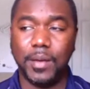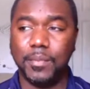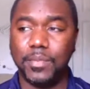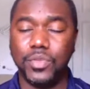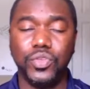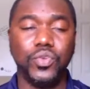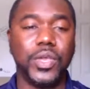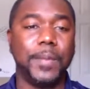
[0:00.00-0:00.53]

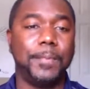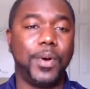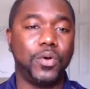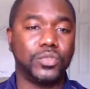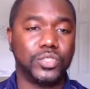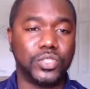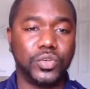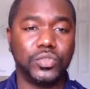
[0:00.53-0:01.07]
you can
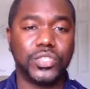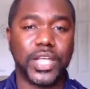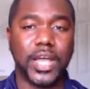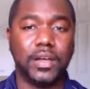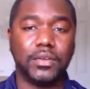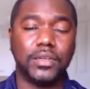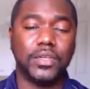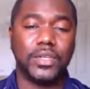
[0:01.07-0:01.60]
post those
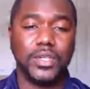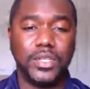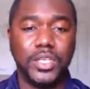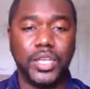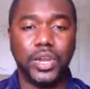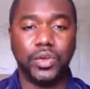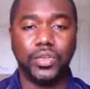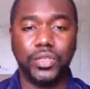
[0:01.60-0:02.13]
out.
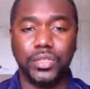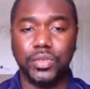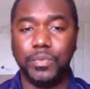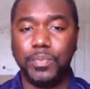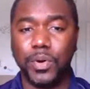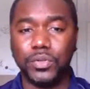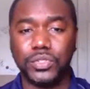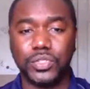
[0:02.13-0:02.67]

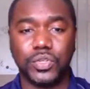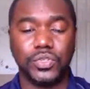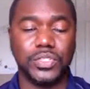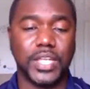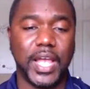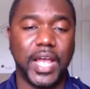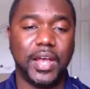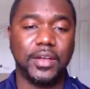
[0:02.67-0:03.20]
You post
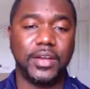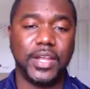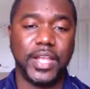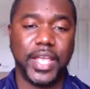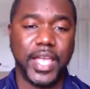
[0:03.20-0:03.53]
those out,